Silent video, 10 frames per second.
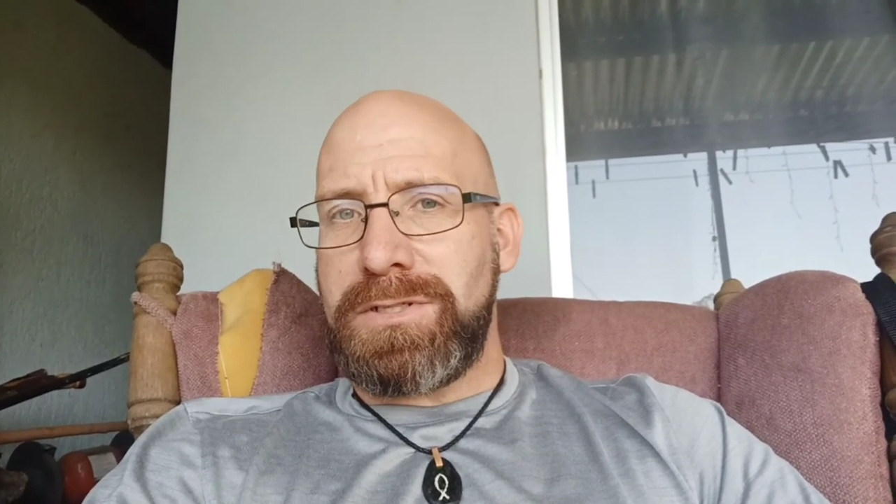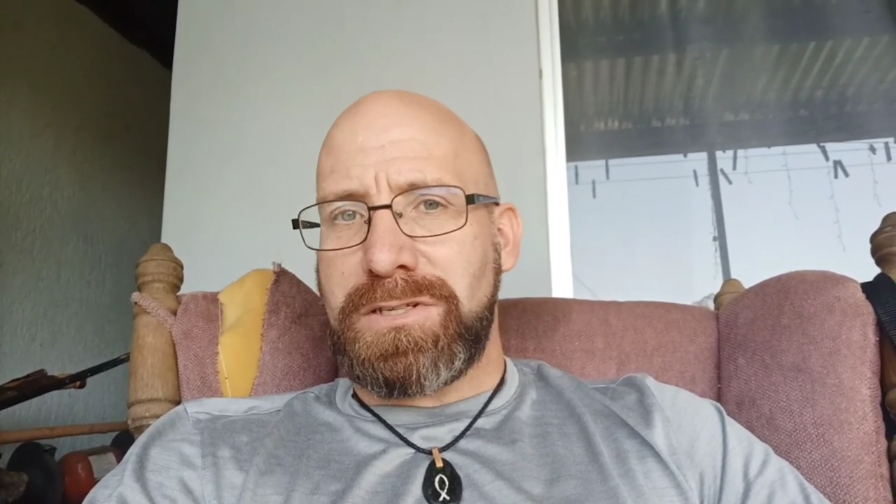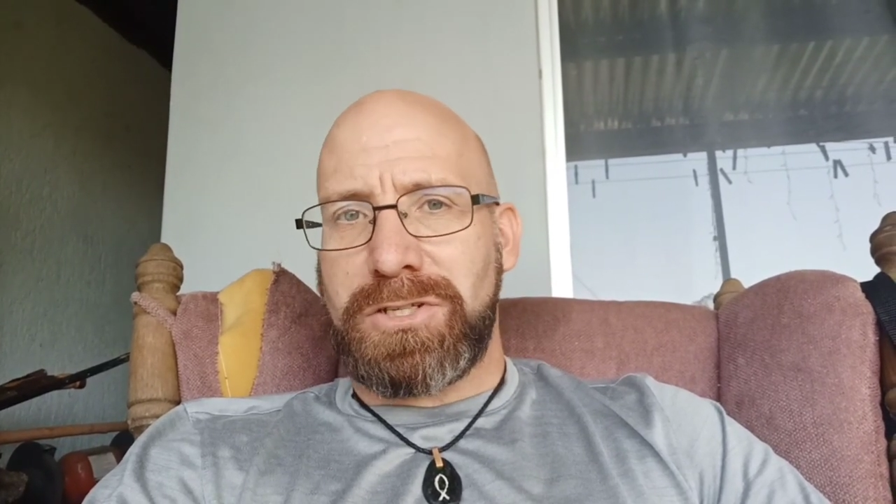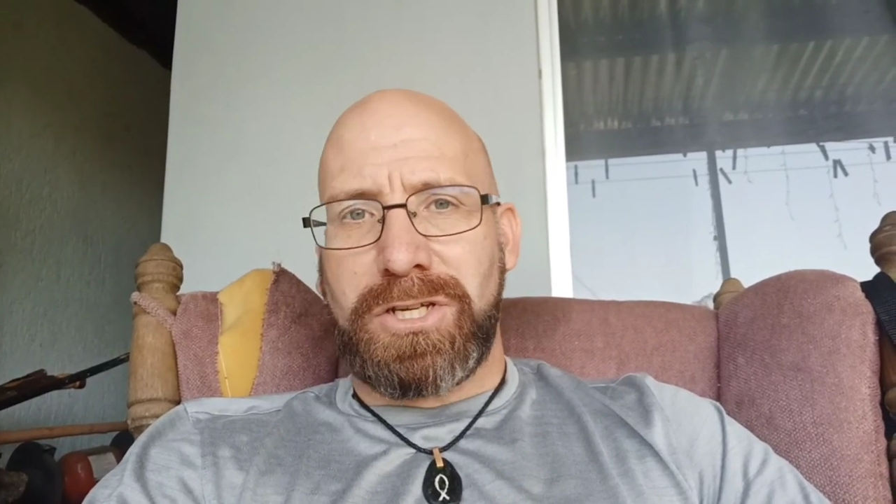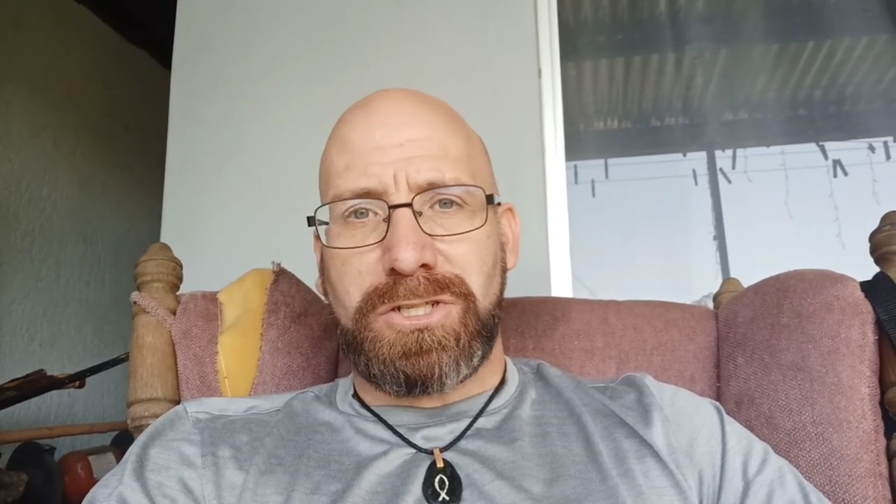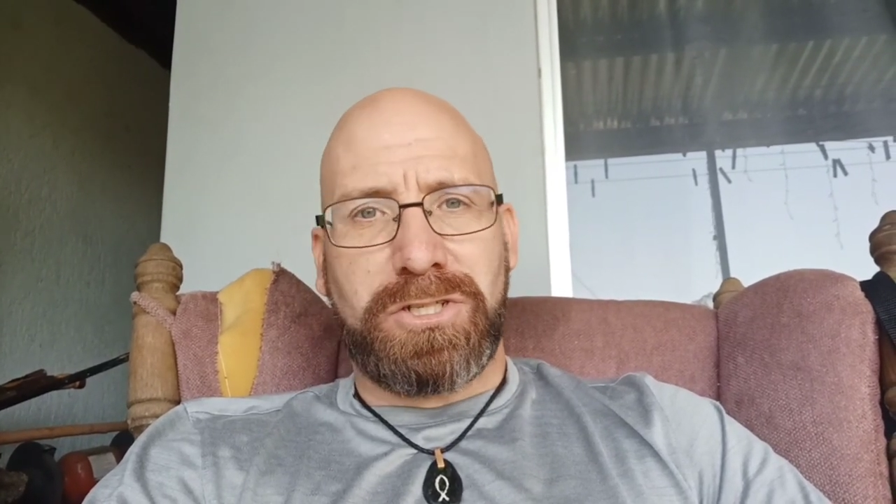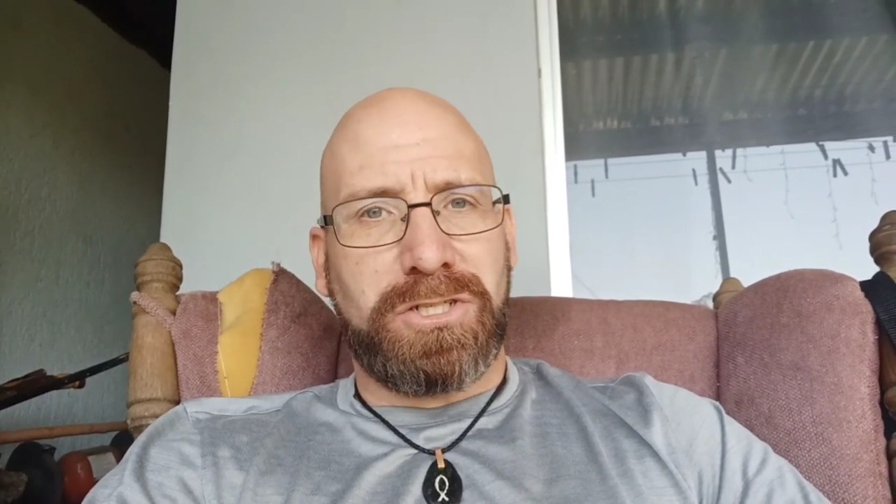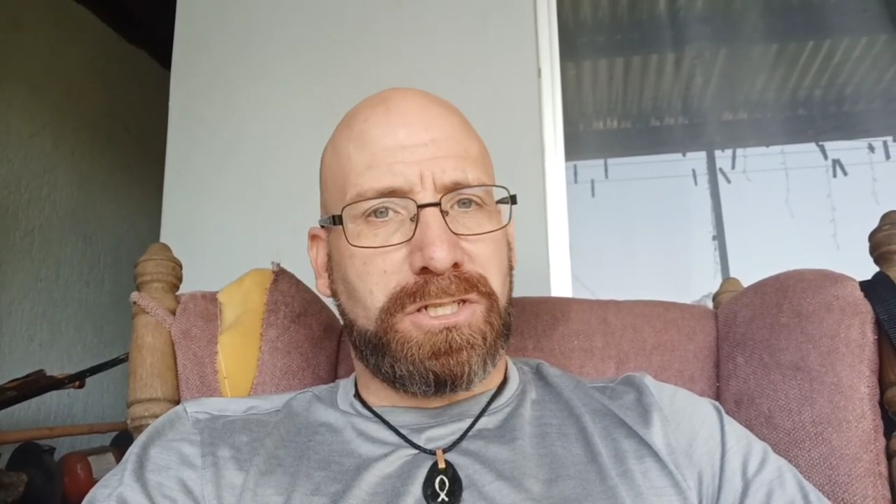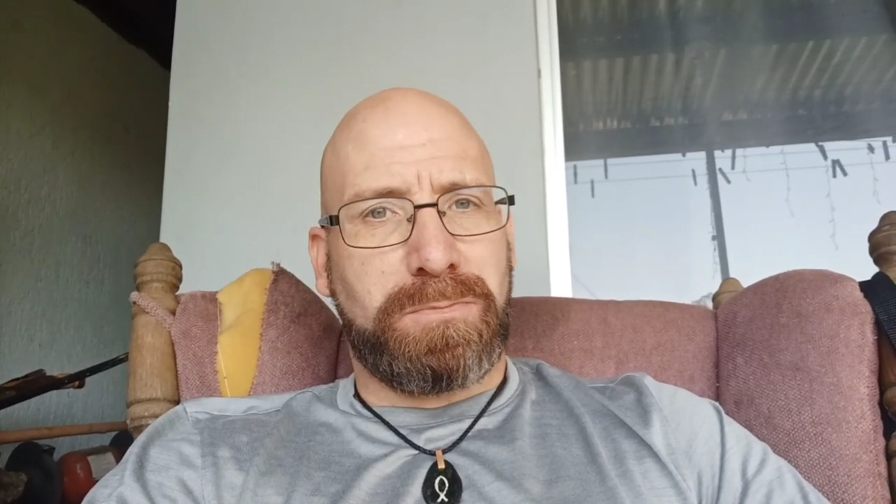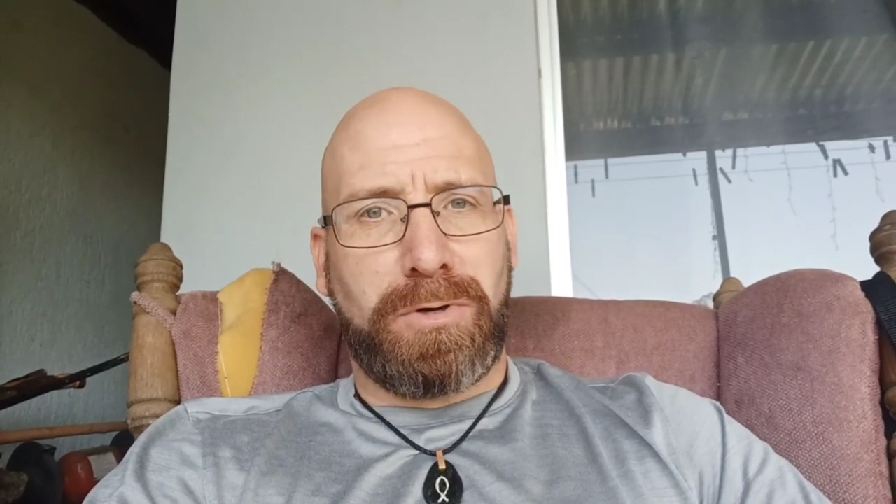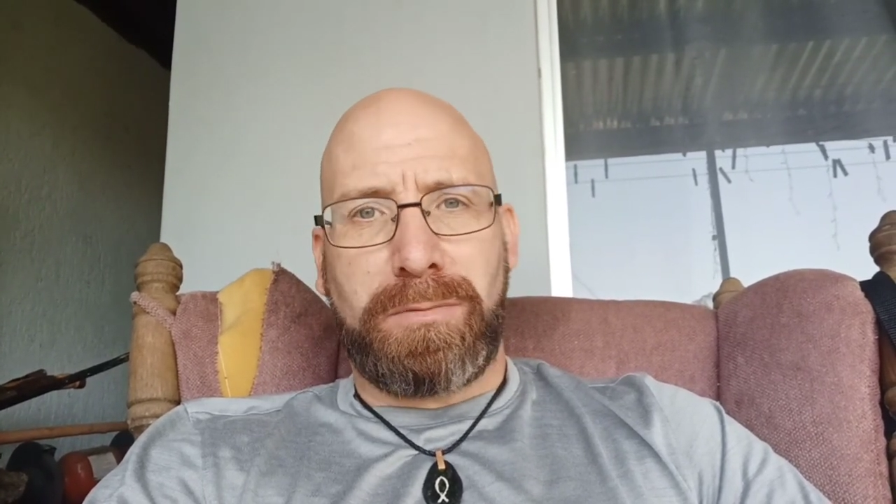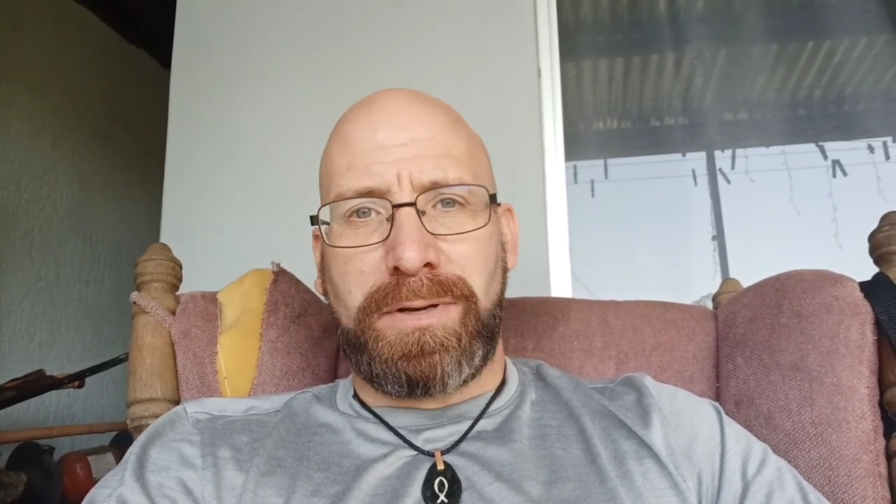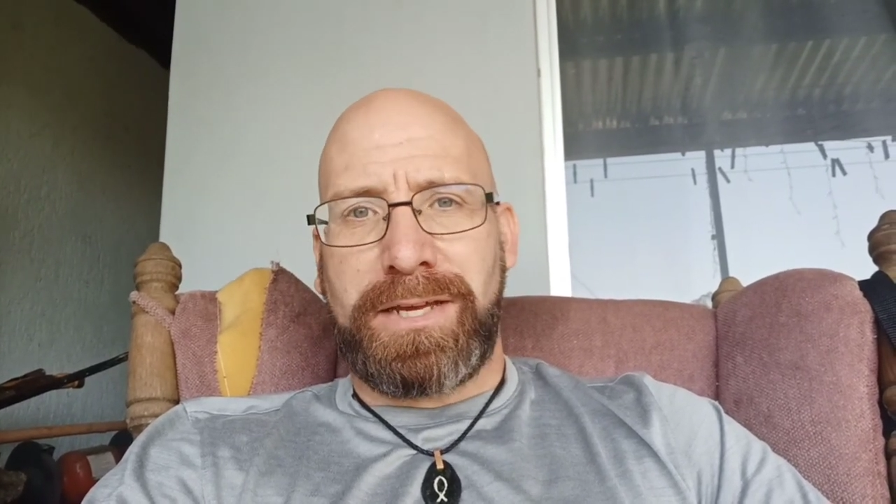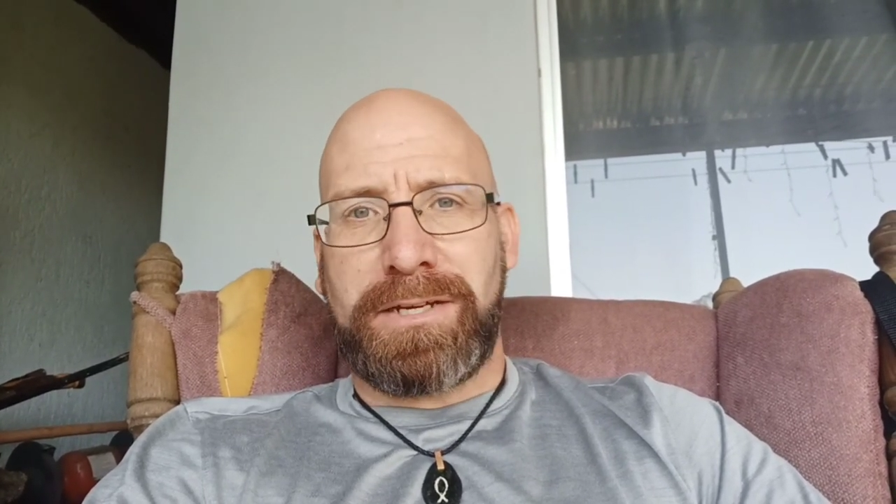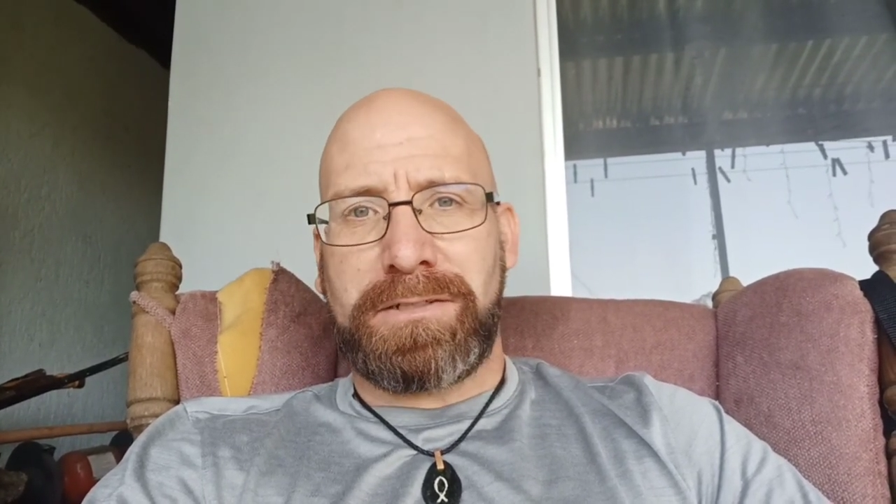suggestions, just put them
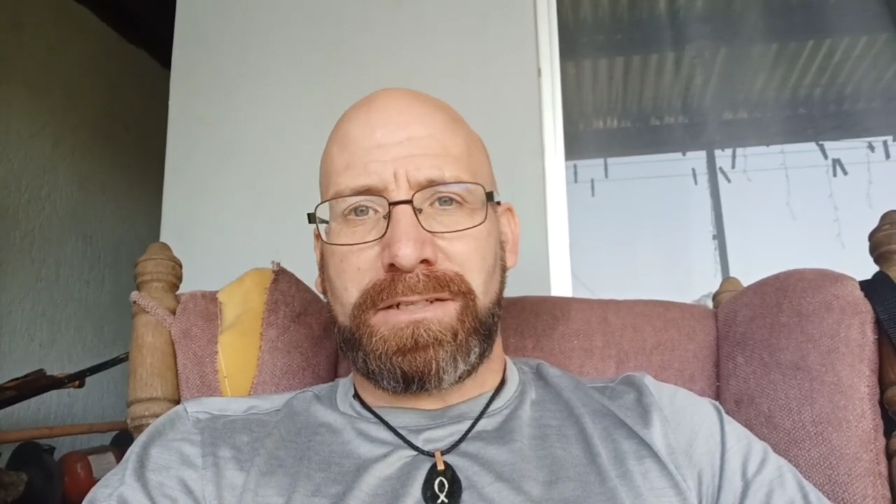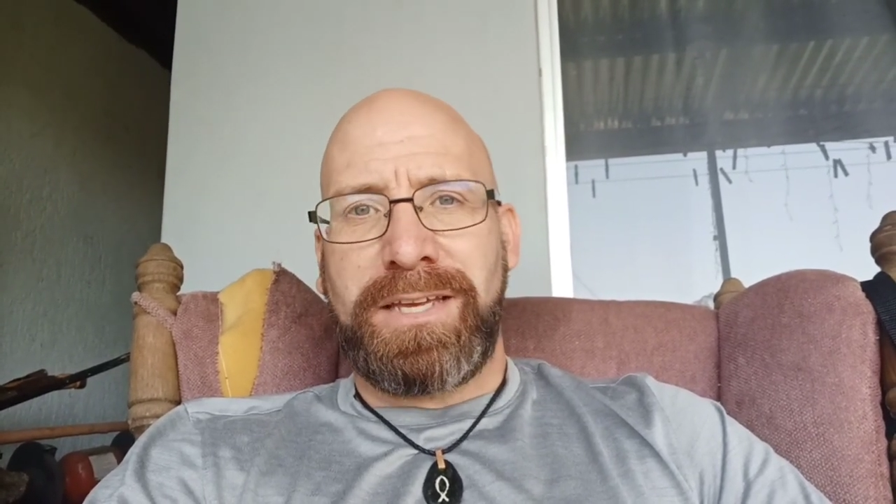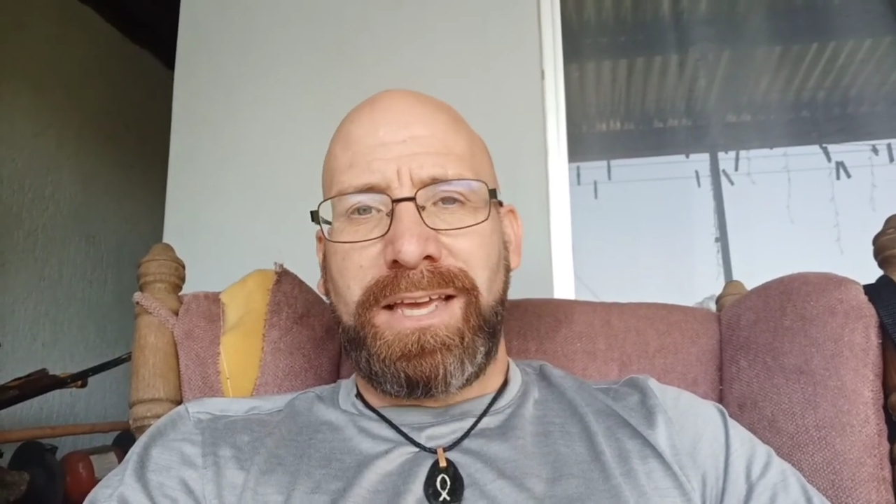down.